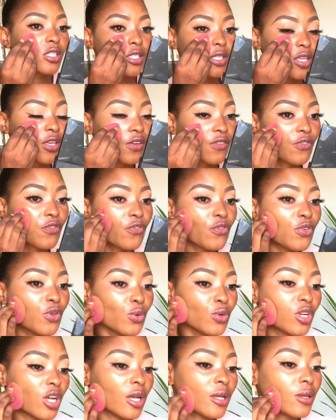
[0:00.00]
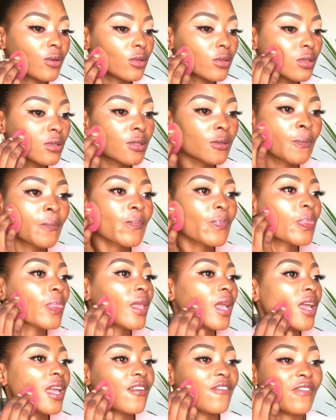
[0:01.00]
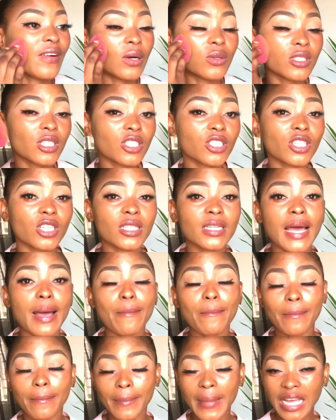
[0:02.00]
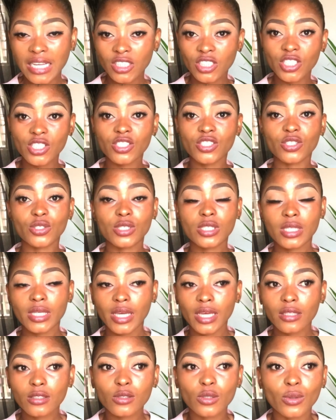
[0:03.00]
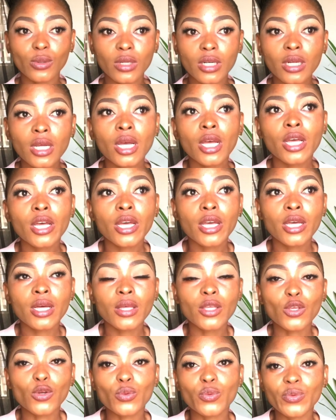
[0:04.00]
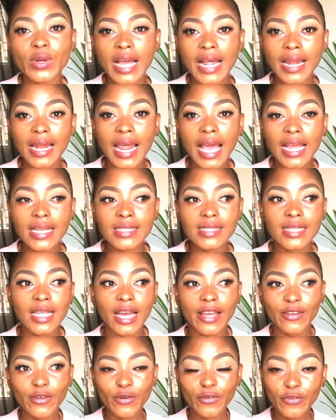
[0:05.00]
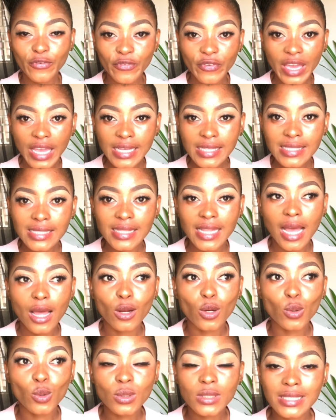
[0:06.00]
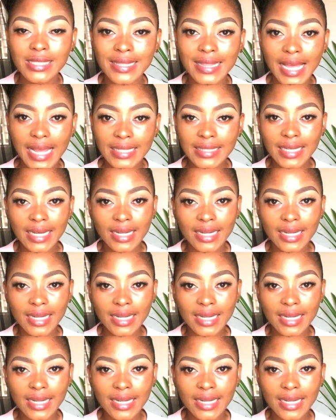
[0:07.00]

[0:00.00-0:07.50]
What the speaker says: If you don't use a foundation that matches your skin tone, you realize that your face now looks lighter. I'm